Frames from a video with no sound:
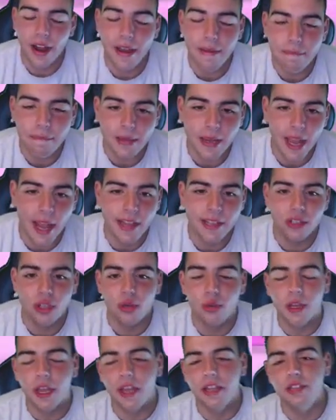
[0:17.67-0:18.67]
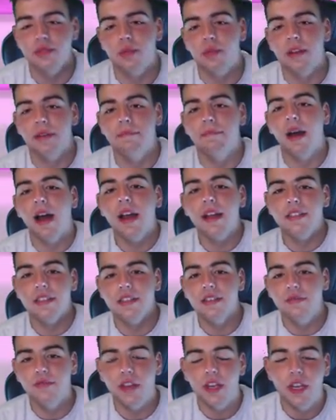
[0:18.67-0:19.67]
NBA 2K20 My
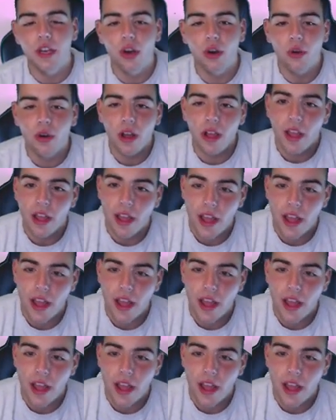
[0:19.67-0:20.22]
Team video.